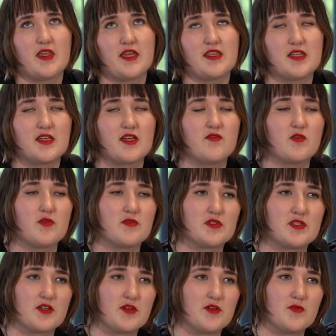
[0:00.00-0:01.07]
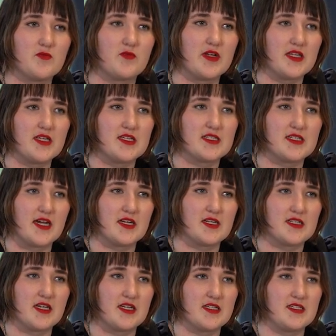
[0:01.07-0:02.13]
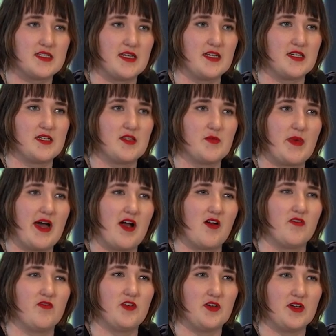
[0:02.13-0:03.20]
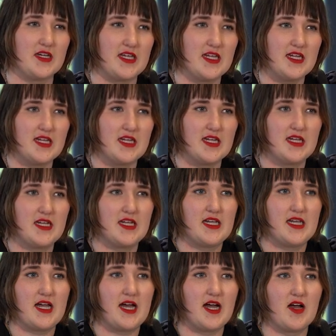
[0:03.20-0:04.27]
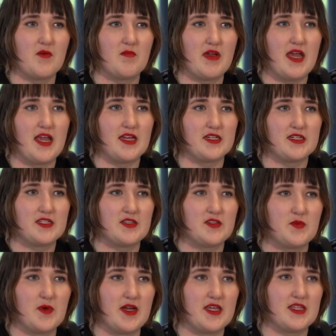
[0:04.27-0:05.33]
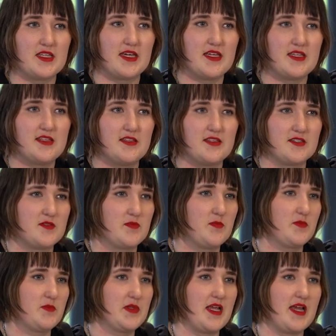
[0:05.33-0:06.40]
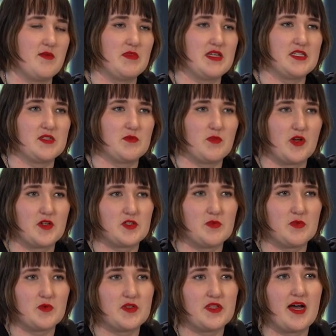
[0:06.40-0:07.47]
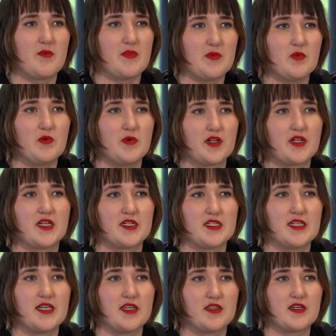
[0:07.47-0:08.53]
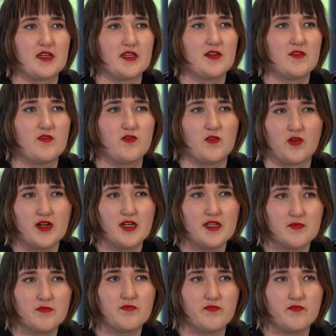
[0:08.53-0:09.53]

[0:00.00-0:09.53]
I think I've also really started to understand the power of unity and the way that this claim isn't possible without people working together for it.